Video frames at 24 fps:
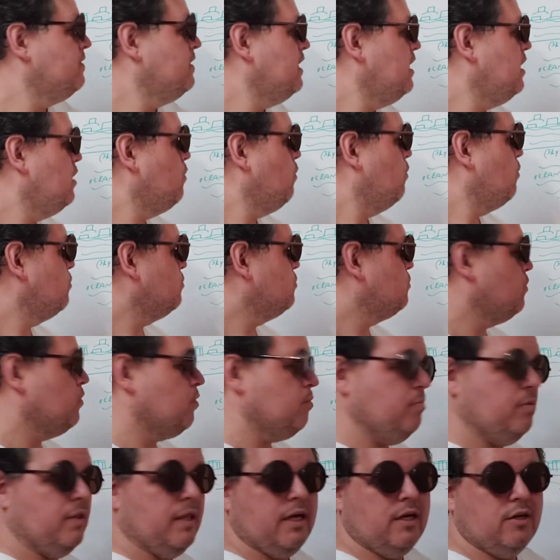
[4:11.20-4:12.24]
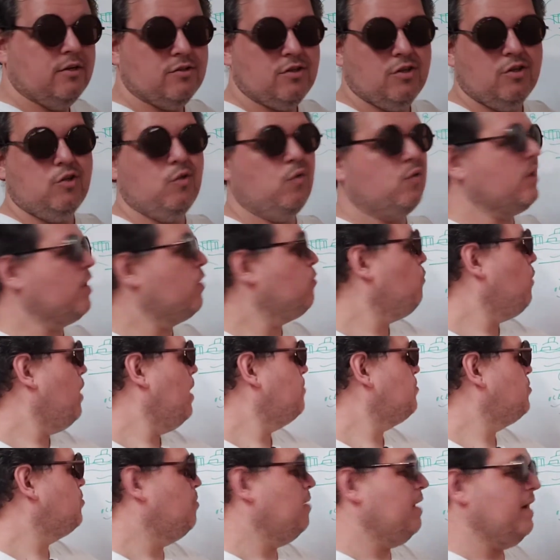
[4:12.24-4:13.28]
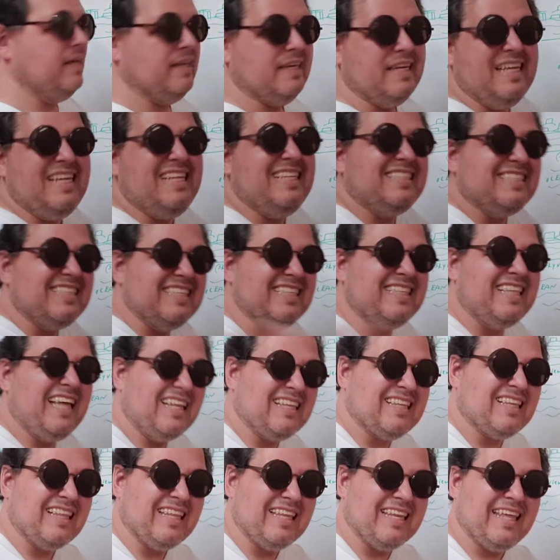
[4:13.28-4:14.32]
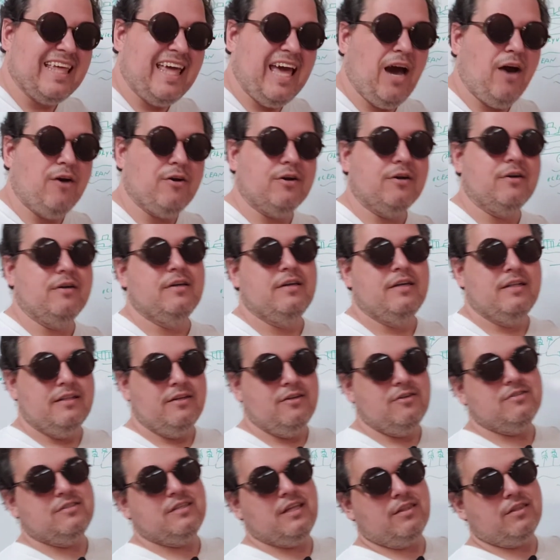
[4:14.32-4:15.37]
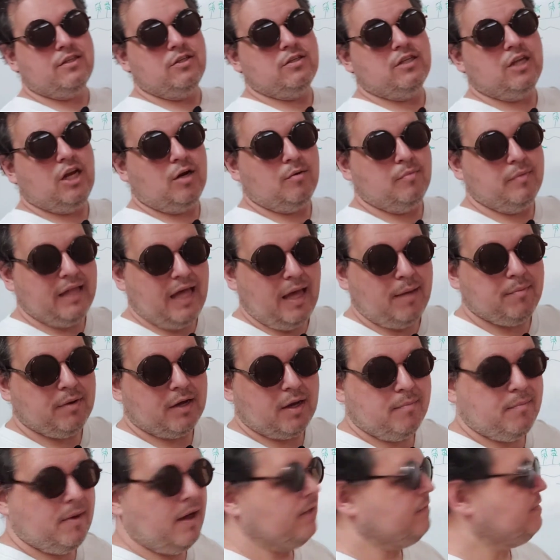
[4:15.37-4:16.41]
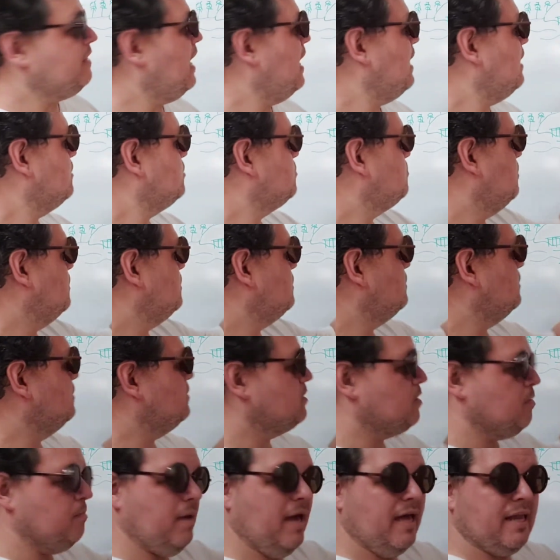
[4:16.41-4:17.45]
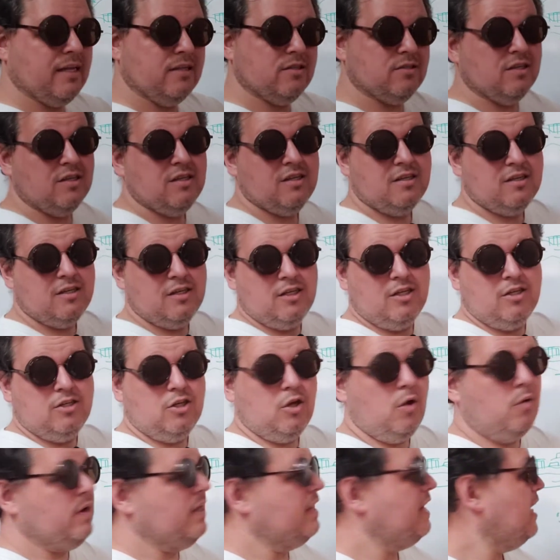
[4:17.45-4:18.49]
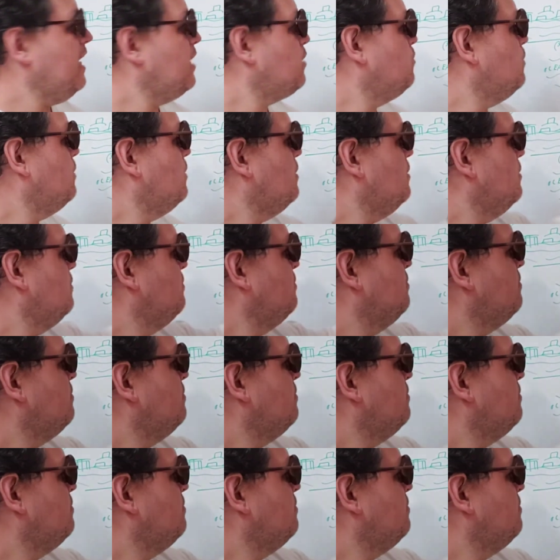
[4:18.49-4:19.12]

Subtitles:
in order so the players don't get wiped by an incidental encounter. There's nothing terribly epic about that, especially since the bandits don't connect with